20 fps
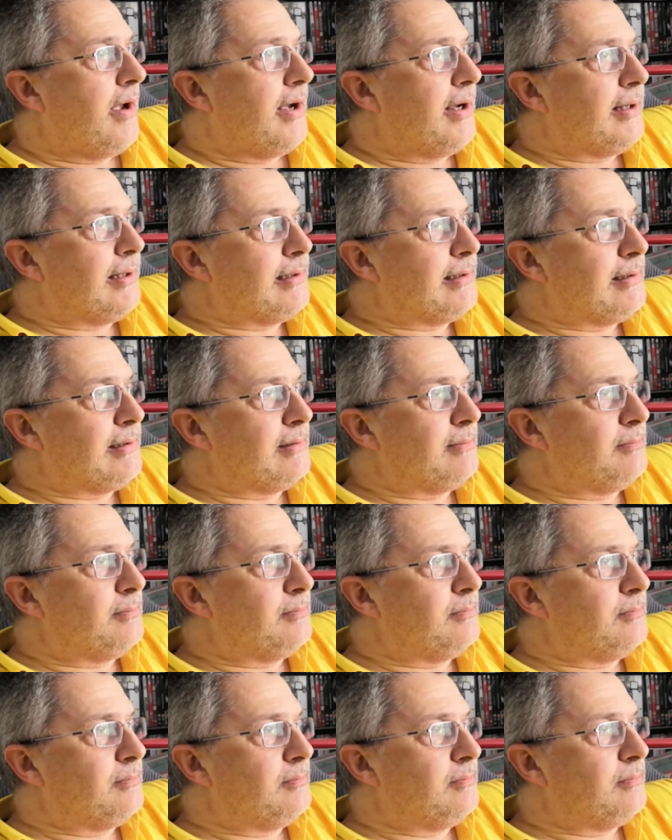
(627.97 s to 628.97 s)

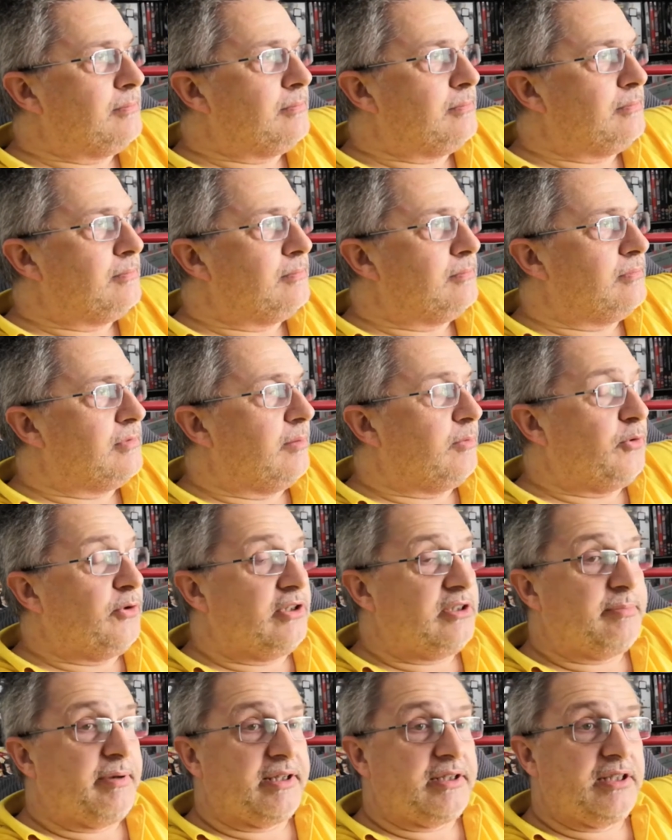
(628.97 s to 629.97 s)
I'm not
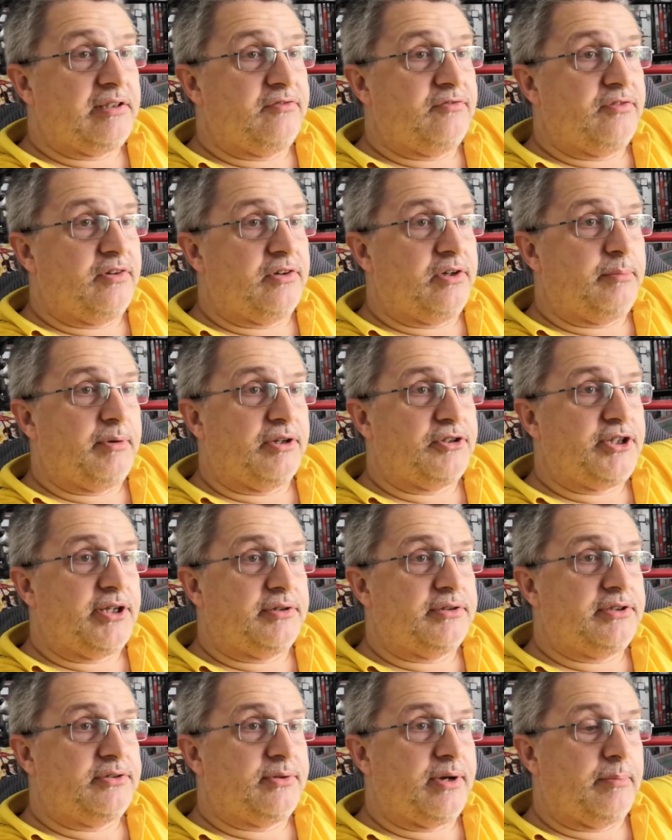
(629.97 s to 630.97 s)
expecting very much
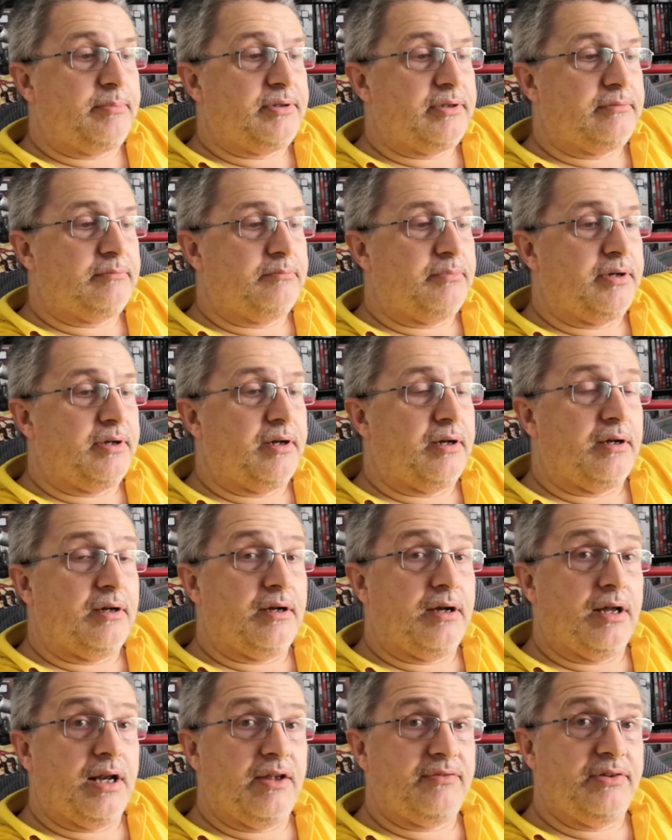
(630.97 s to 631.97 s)
else to happen, but
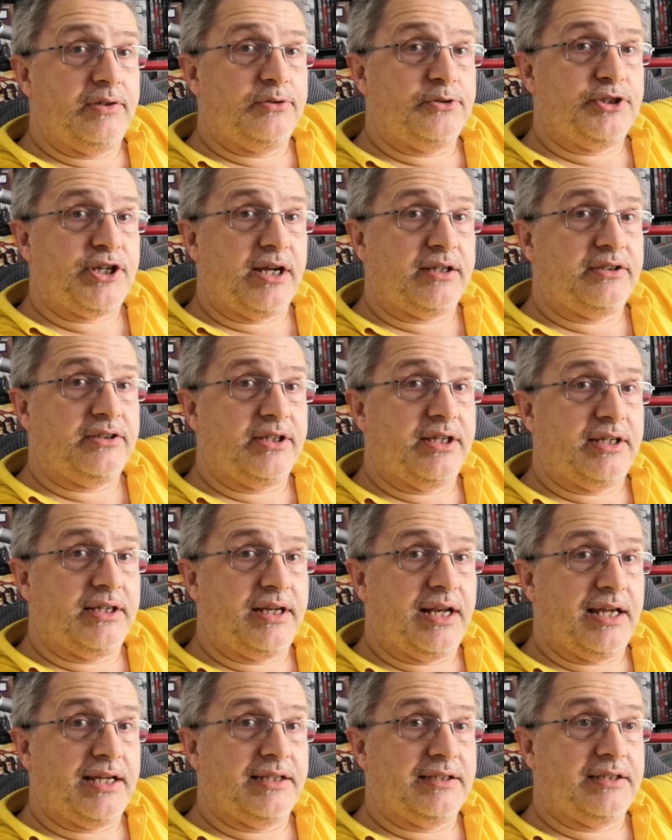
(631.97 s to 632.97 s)
I'll have a little chat to you
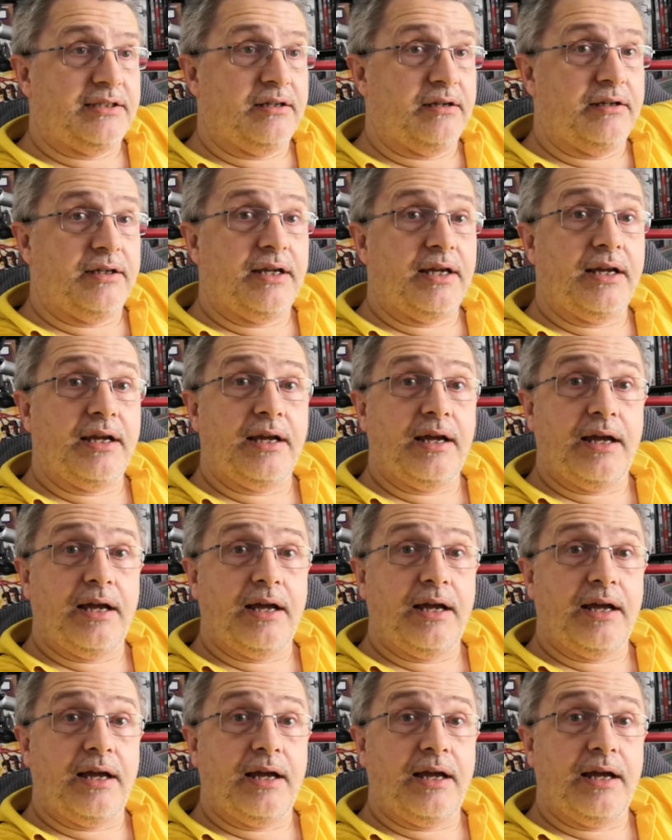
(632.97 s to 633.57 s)
later tonight,